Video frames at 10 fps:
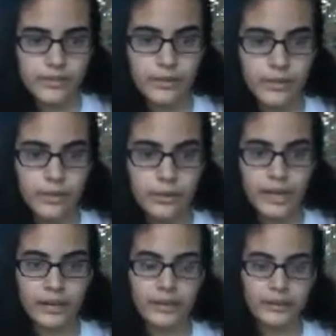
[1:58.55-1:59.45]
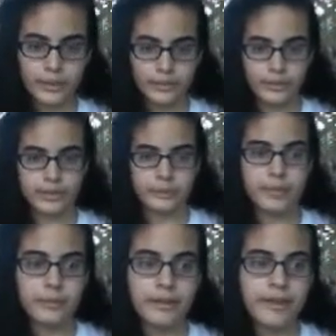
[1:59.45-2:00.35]
So now that we know a little
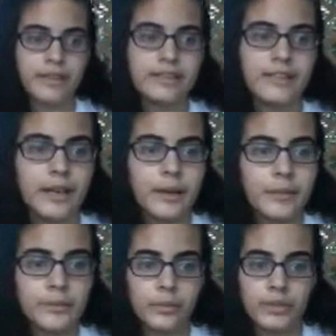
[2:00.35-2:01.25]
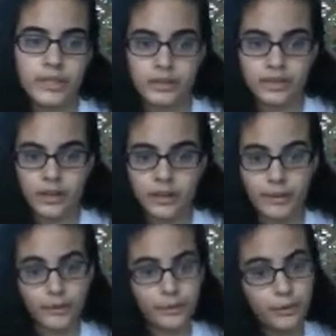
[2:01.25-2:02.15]
bit about enzymes, we can talk
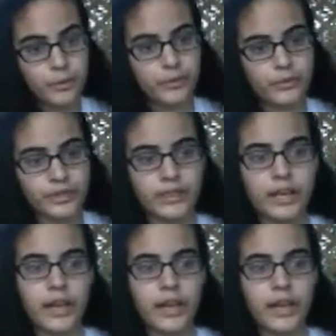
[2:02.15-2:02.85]
about ubiquitin.